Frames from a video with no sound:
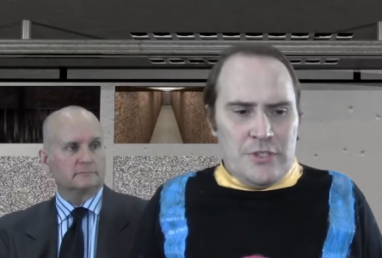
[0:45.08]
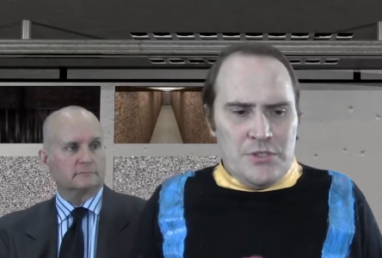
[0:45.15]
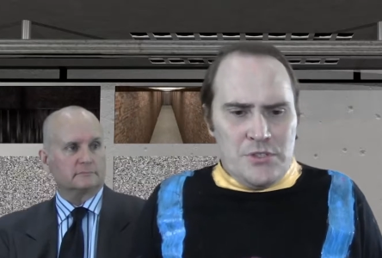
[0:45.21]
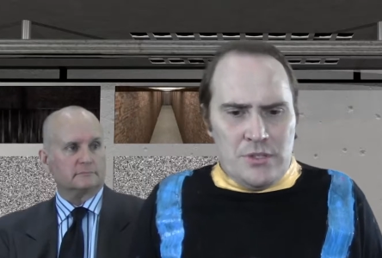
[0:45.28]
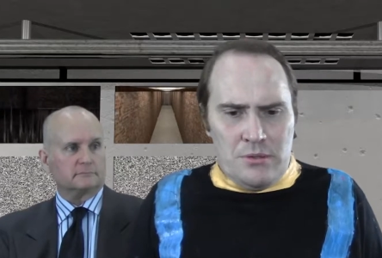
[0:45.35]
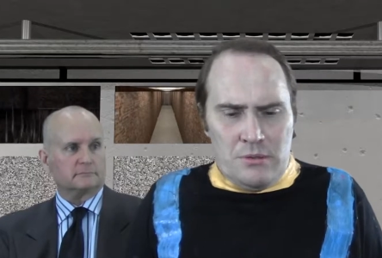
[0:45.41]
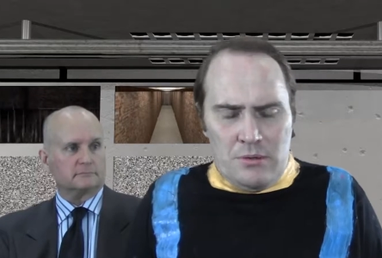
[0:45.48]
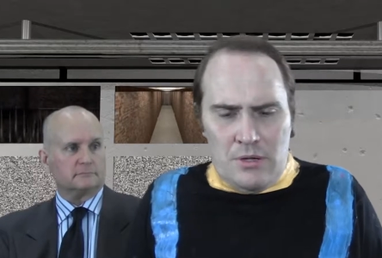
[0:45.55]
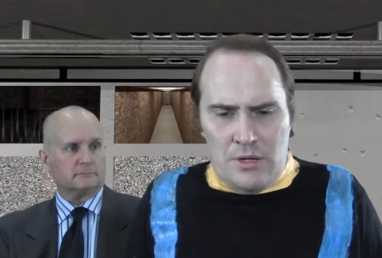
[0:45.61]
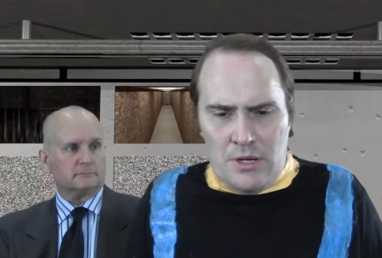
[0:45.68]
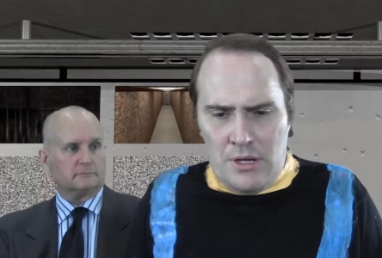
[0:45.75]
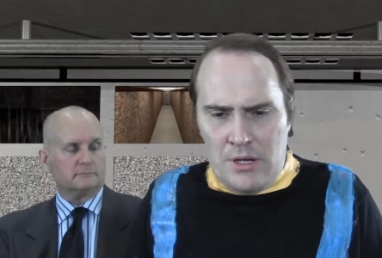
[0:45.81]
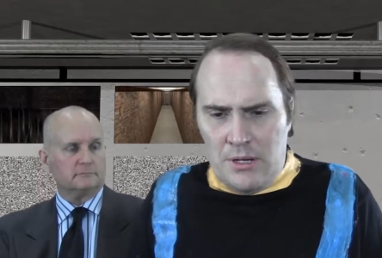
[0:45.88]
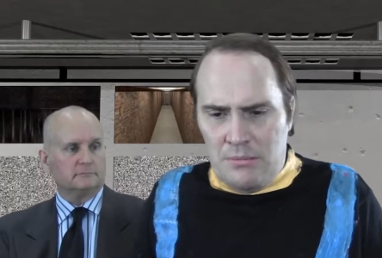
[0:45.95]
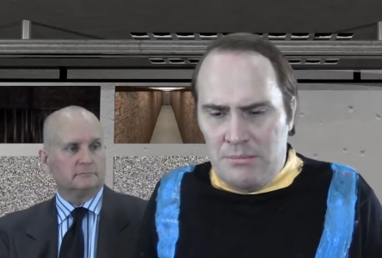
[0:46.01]
Speaker 1: so,
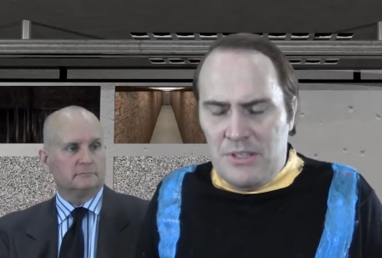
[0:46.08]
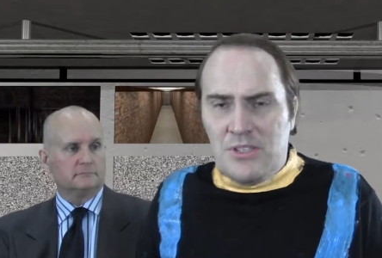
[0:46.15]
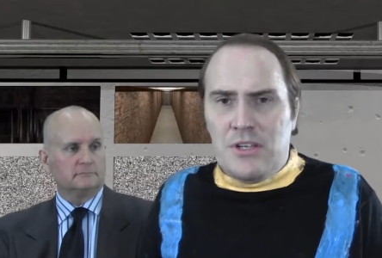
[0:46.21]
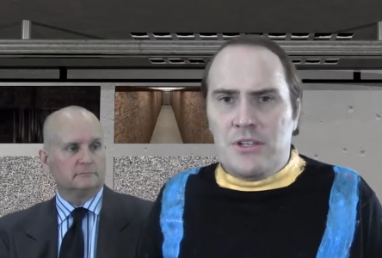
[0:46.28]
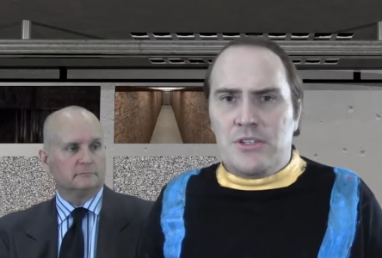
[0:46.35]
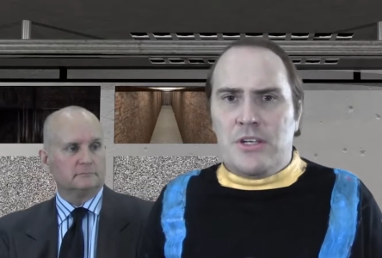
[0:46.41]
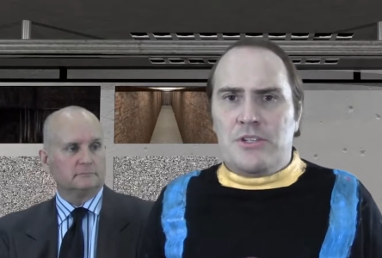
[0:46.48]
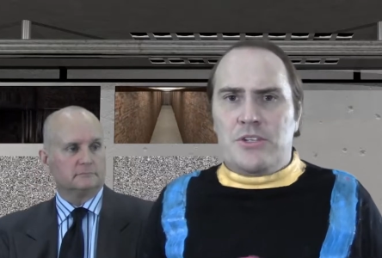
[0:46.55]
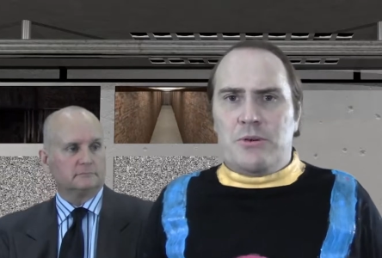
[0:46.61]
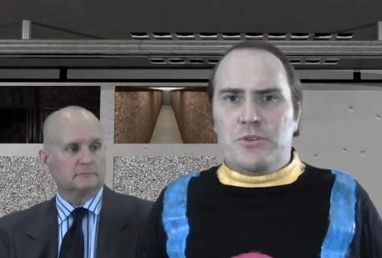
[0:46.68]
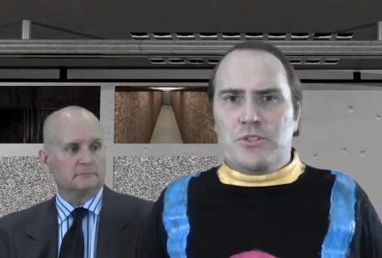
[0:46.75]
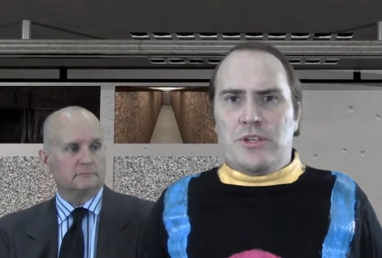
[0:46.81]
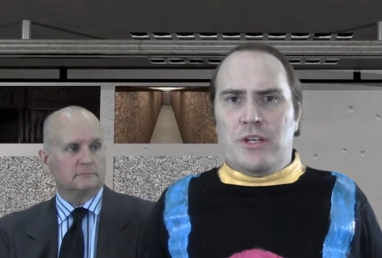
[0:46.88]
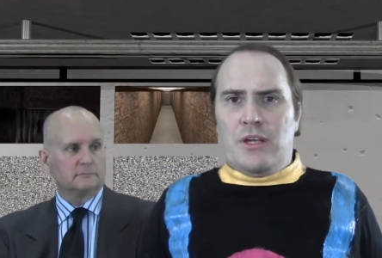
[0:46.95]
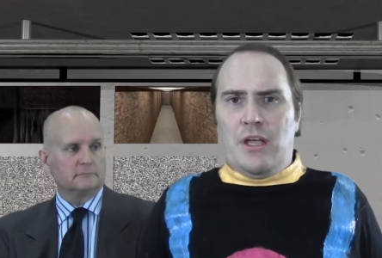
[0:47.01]
um, as, as I
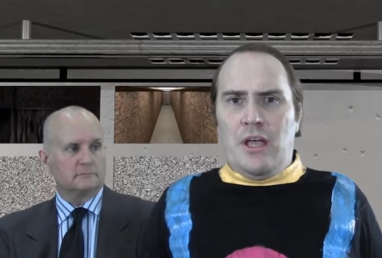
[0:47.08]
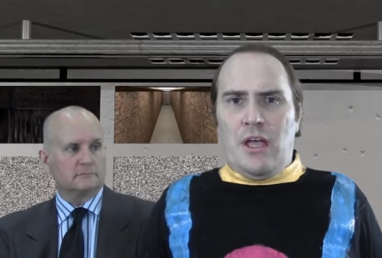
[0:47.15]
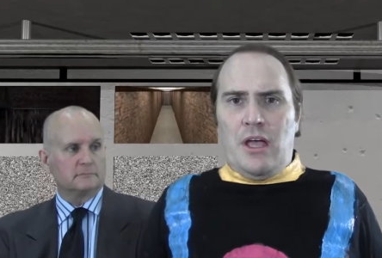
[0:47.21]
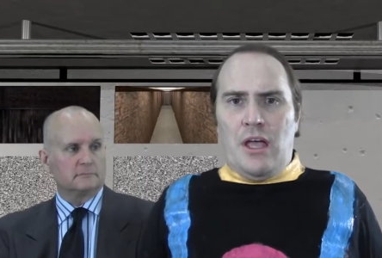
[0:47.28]
was saying,